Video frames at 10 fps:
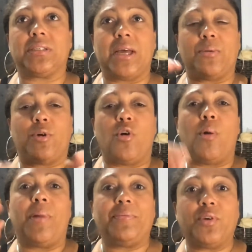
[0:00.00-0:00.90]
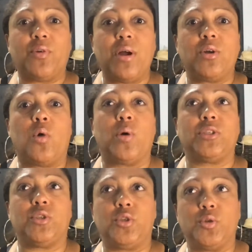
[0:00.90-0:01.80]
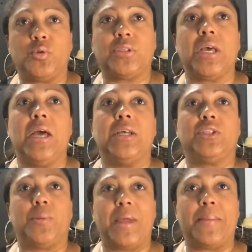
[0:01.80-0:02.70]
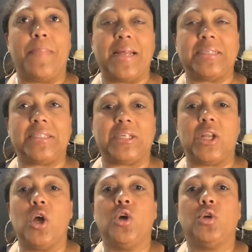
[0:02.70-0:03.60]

that grow above the ground are what's used to make medicine.